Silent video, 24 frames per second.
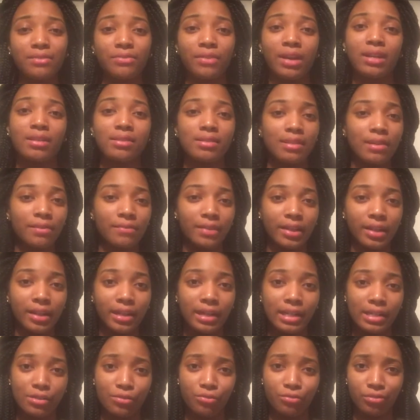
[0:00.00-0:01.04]
finding stuff there
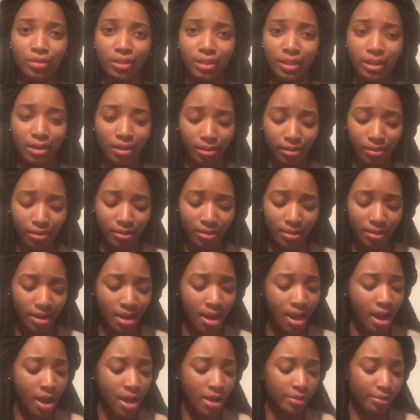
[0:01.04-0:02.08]
is really hard.
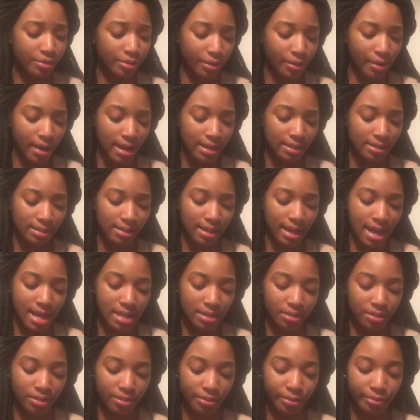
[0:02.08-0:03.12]
So I just got
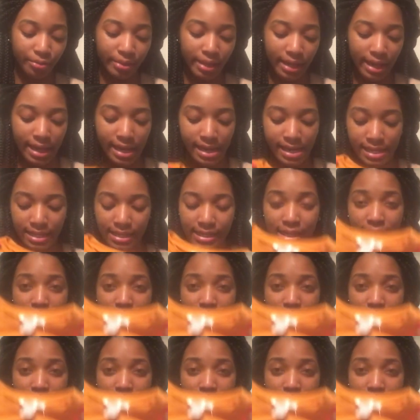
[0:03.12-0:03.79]
two things,